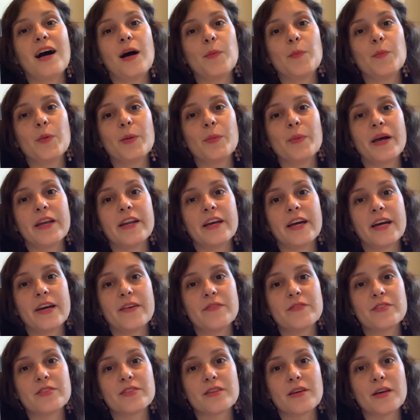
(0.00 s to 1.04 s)
We might
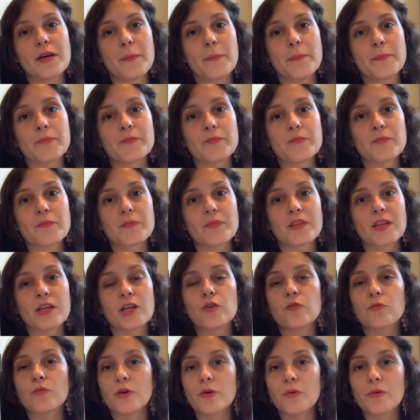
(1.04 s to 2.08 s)
have some
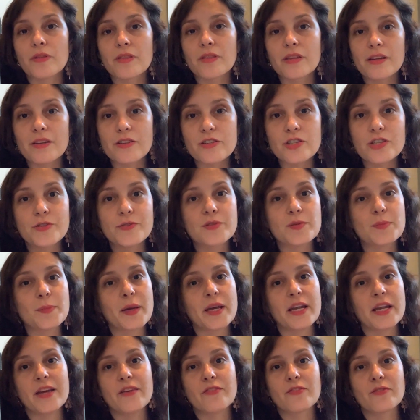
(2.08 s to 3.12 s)
growth issues,
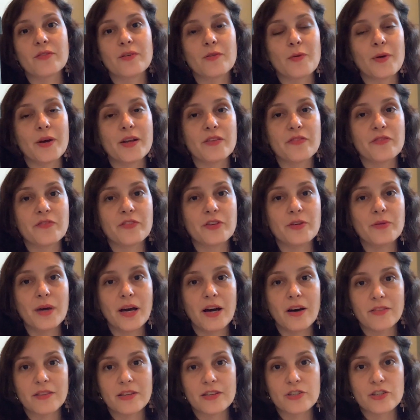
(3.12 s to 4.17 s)
might have quite a few
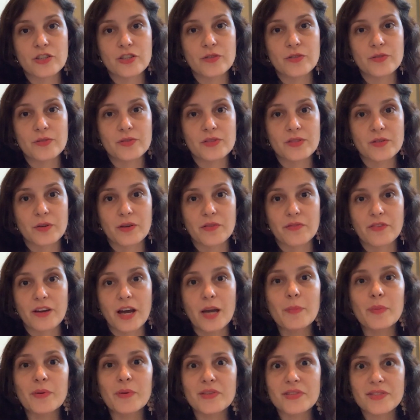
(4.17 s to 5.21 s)
health issues or
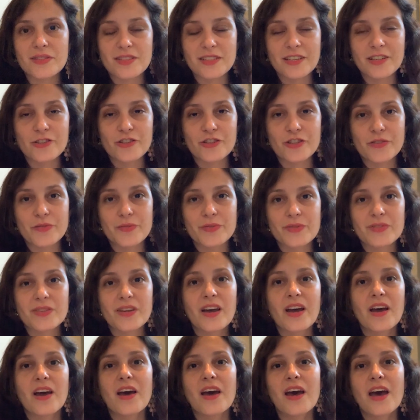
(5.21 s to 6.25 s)
vibrancy issues.
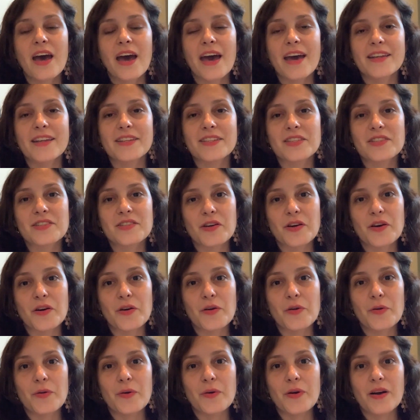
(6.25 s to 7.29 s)
And
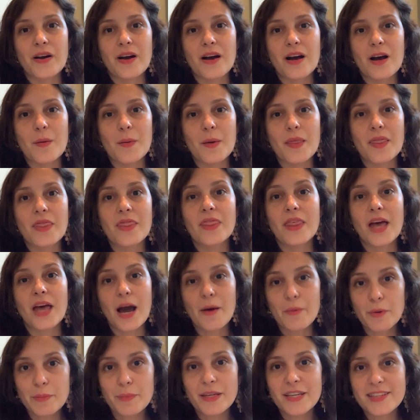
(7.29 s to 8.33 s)
so that
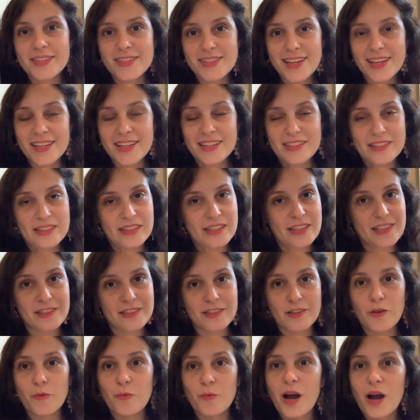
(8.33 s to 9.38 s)
would make sense because, you
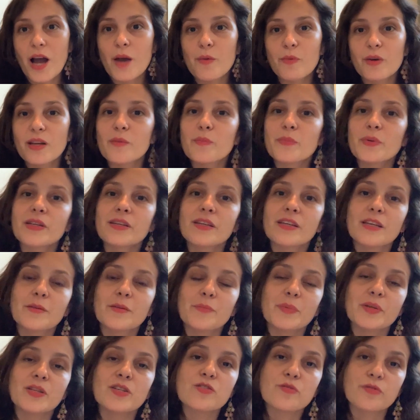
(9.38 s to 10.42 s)
know, why wouldn't it
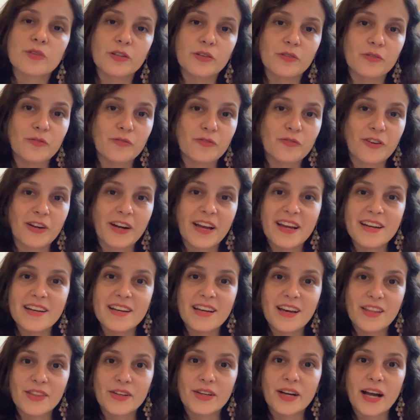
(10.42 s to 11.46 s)
be true for any
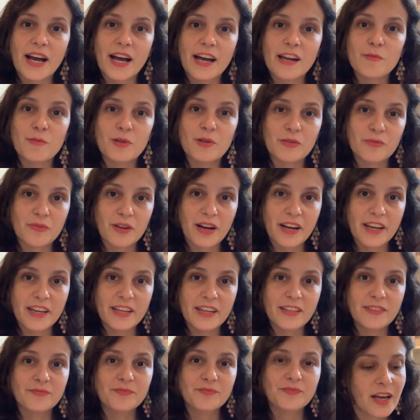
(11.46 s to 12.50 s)
other animal,
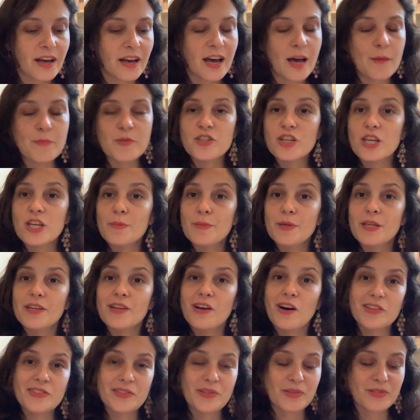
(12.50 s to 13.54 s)
right? Jamie
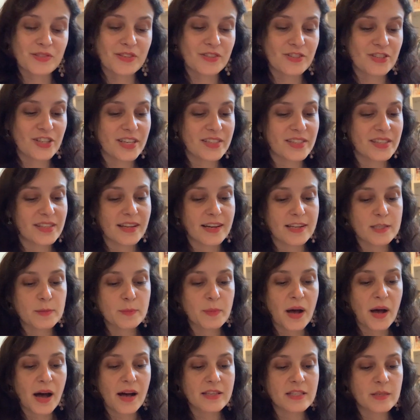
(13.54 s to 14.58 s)
also suggested that it's
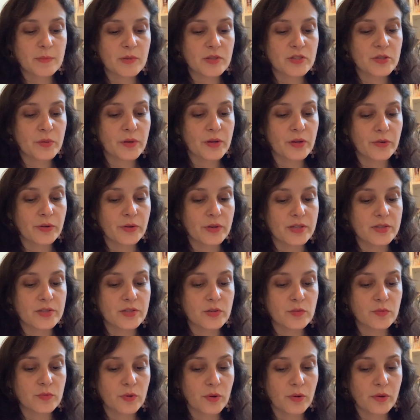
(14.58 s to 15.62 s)
possible to increase
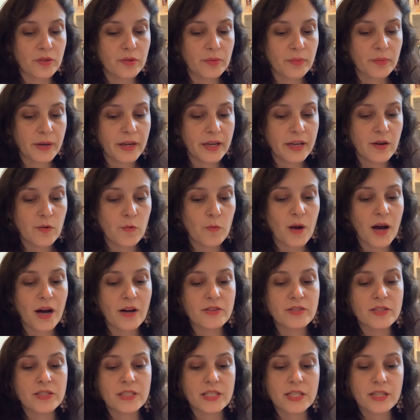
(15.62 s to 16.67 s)
growth rate
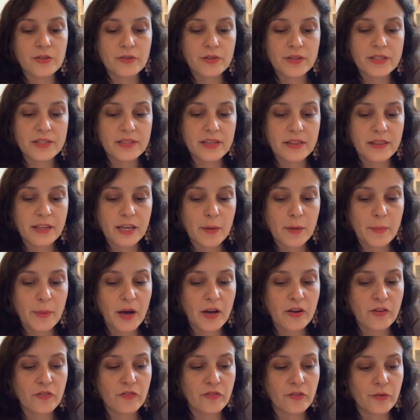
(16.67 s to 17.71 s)
while decreasing the amount
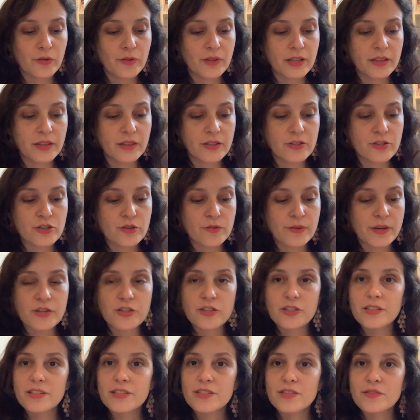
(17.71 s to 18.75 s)
of food that the
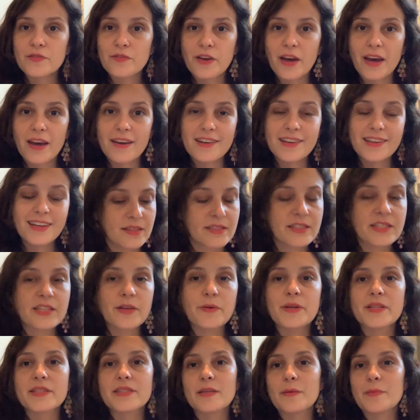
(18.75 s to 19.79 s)
tarantula is fed. So
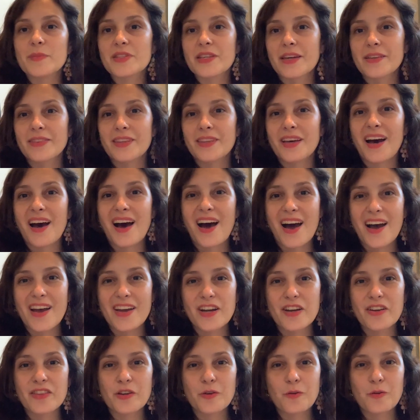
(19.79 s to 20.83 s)
it seems like the
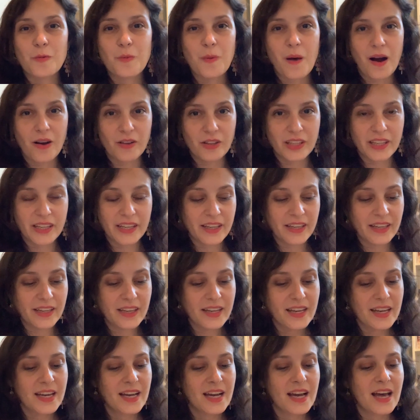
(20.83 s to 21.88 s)
higher the quality,
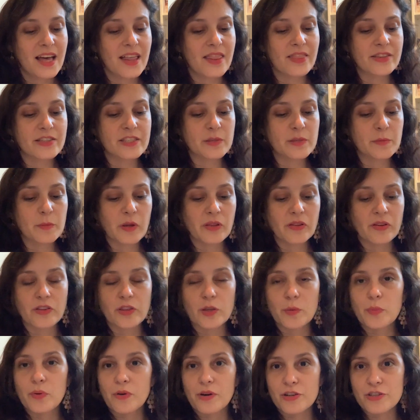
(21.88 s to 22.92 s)
the smaller the
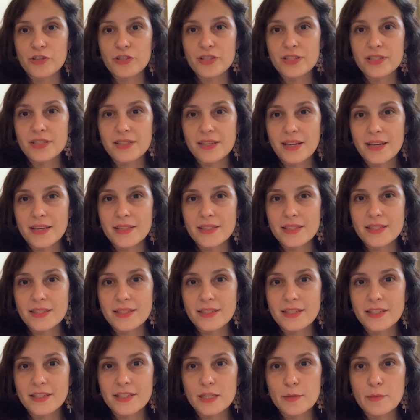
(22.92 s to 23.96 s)
portion sizes
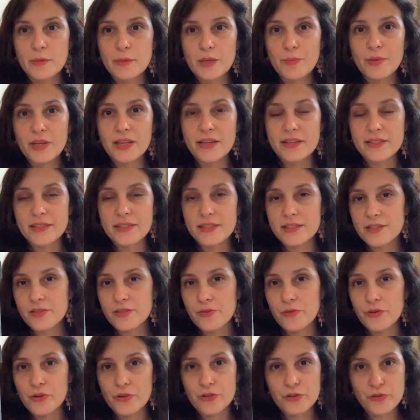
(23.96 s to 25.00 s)
need to be because it's so
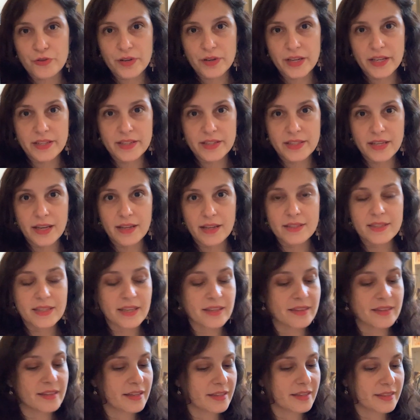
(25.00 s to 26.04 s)
nutrient dense. I
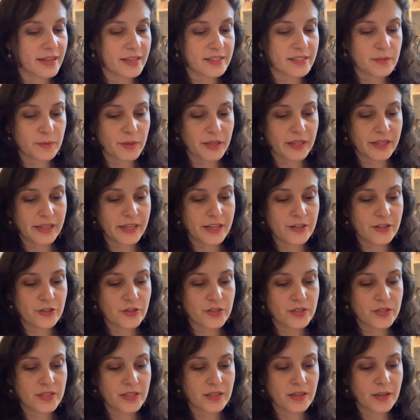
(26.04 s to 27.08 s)
think that's really
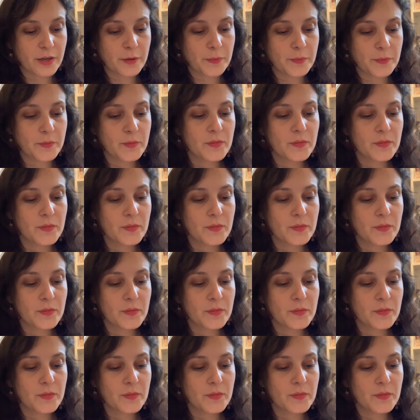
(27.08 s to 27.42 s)
interesting.